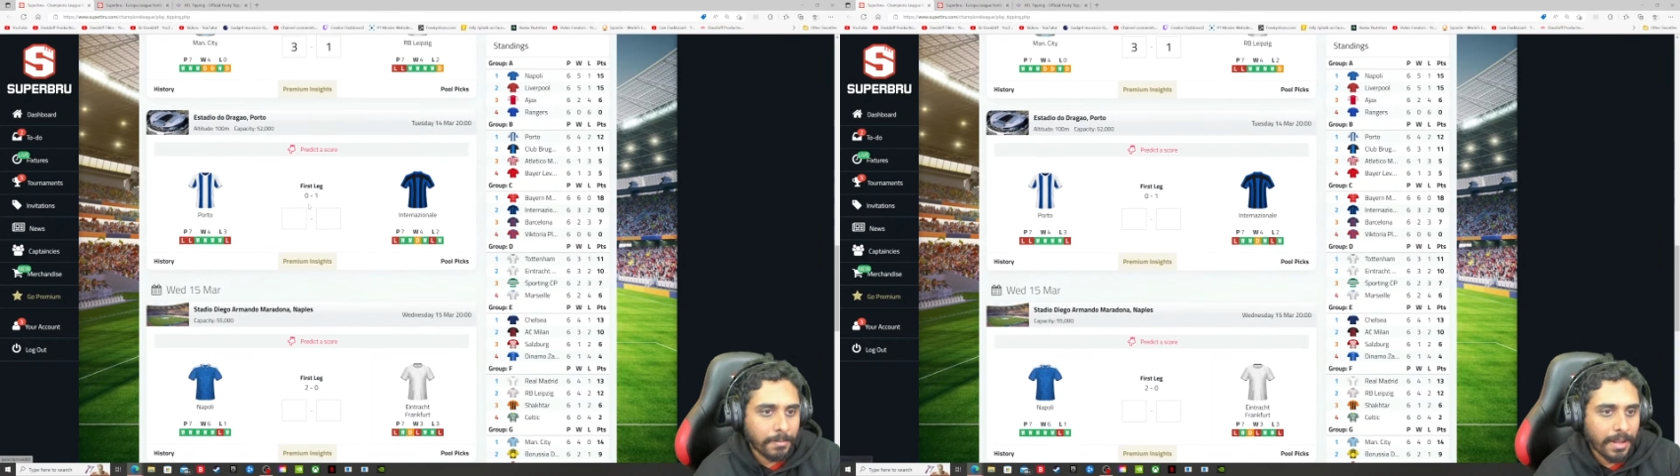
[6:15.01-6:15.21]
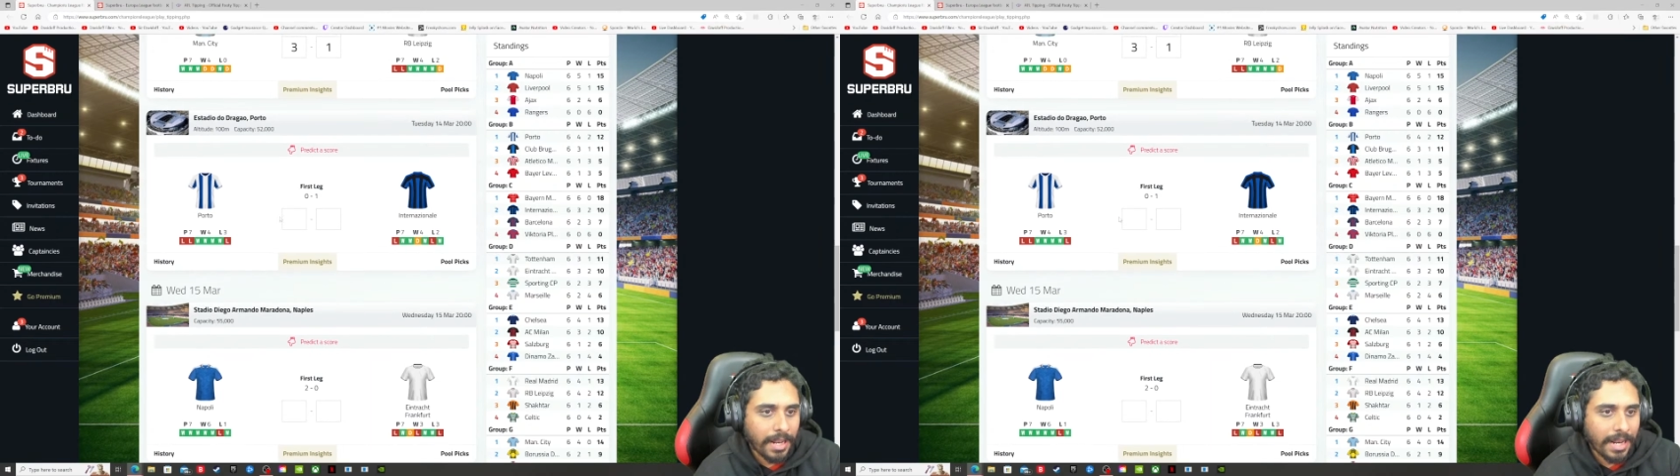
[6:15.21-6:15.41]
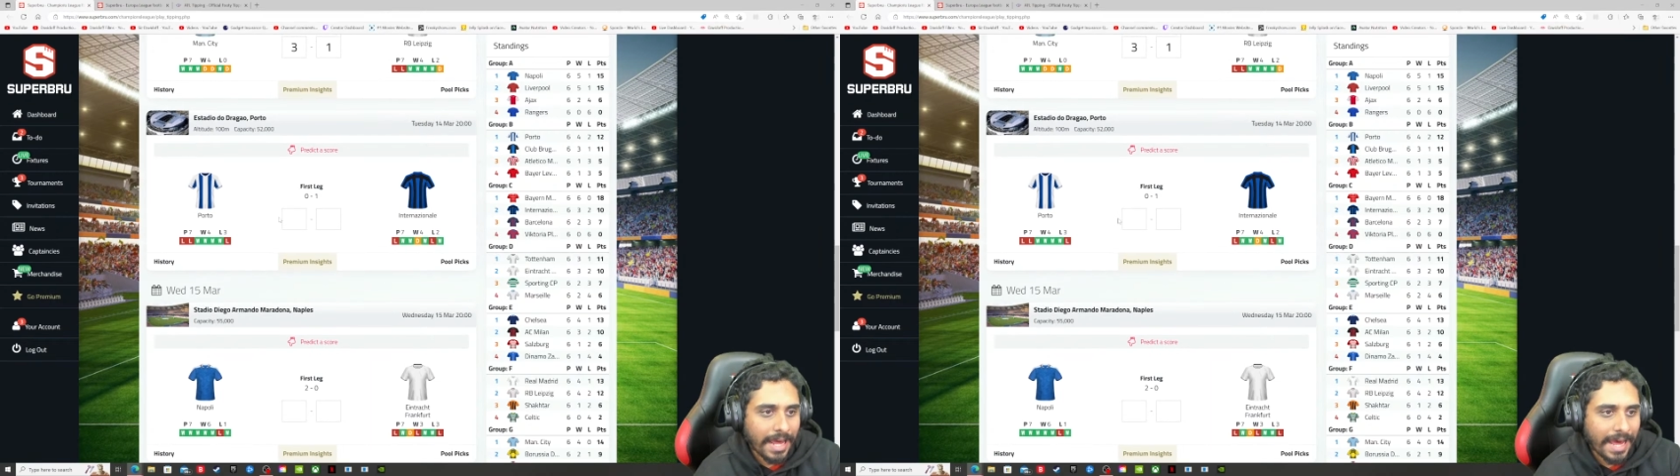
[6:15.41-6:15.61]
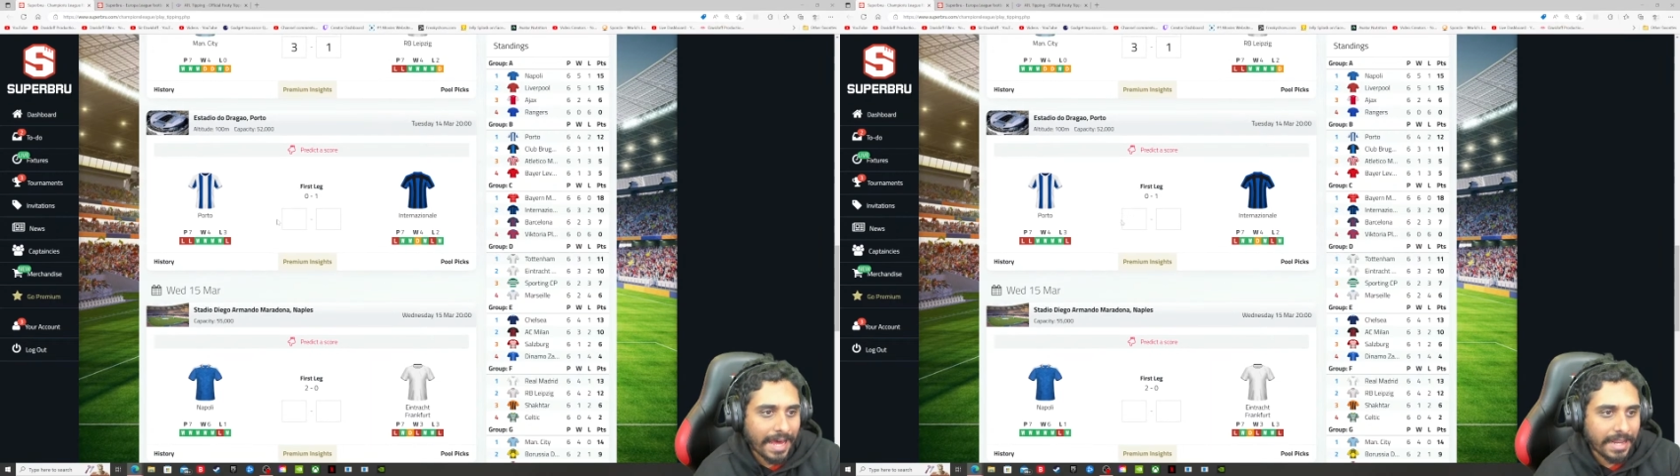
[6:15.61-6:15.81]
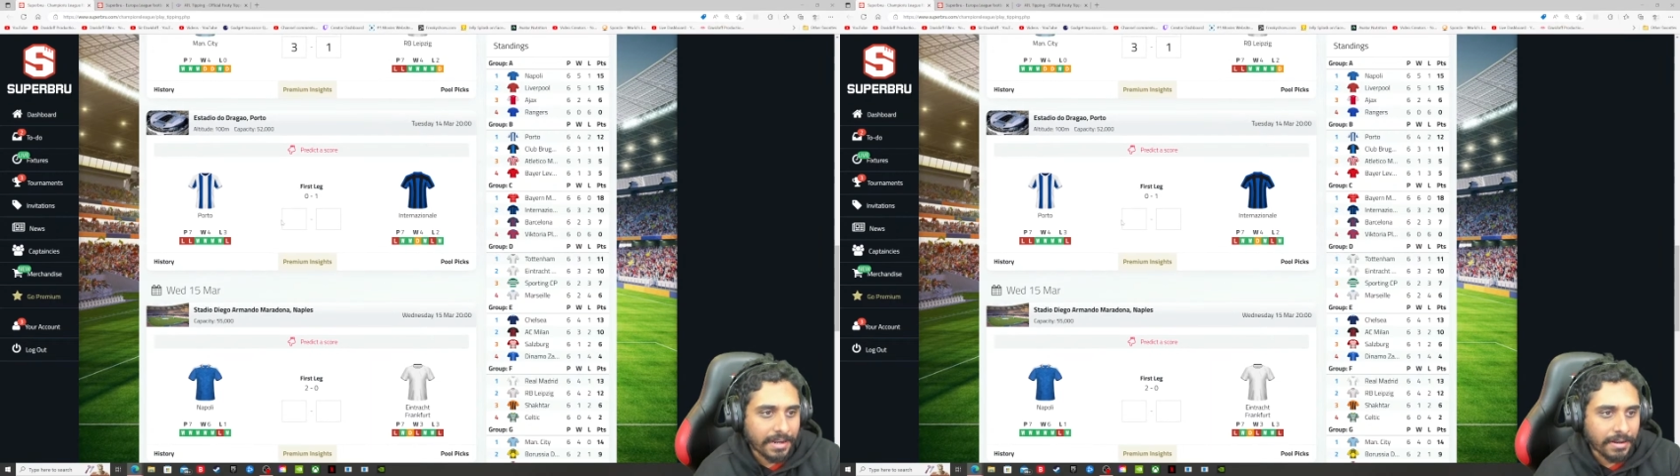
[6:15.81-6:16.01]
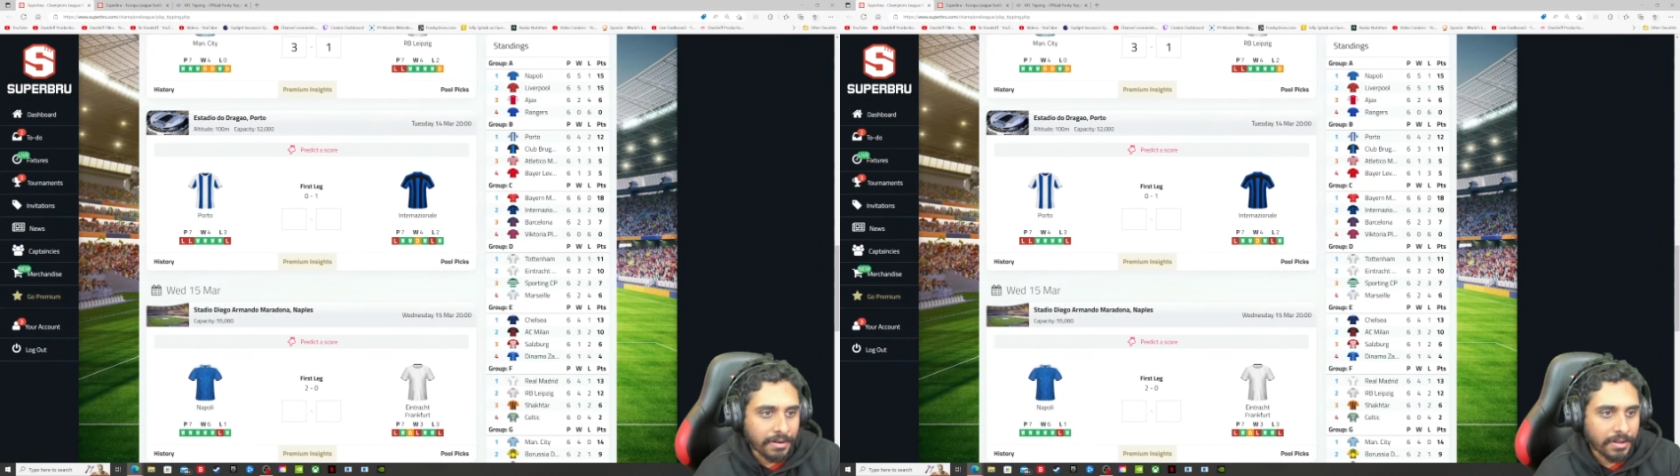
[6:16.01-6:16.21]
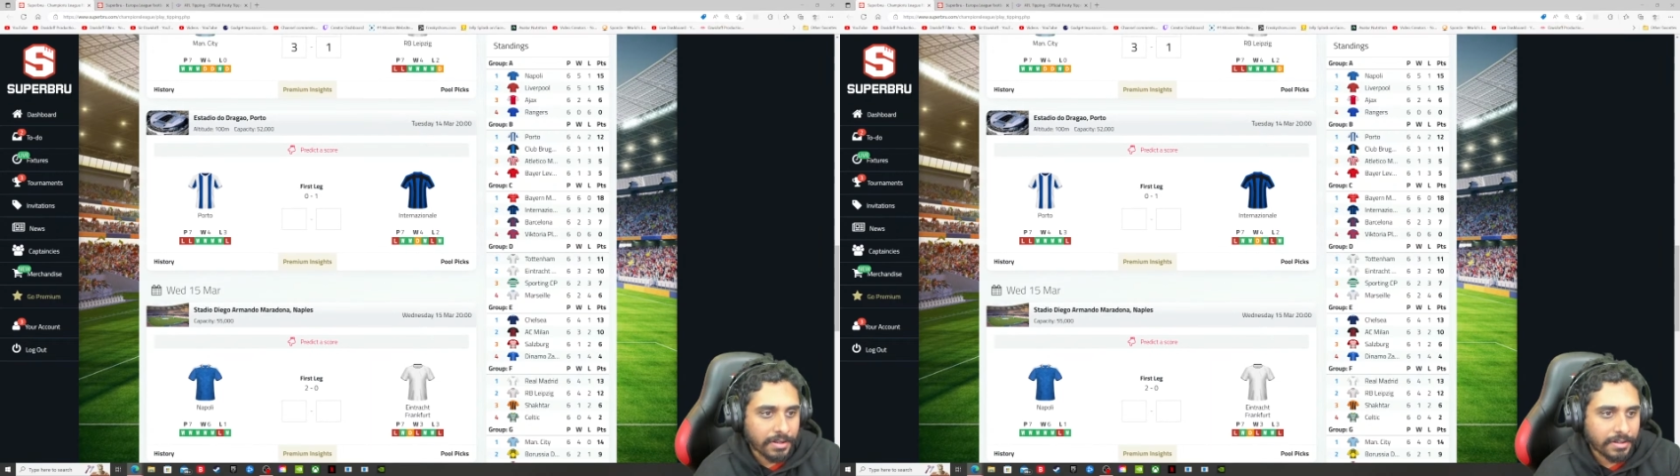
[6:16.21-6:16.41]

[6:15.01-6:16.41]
Milan.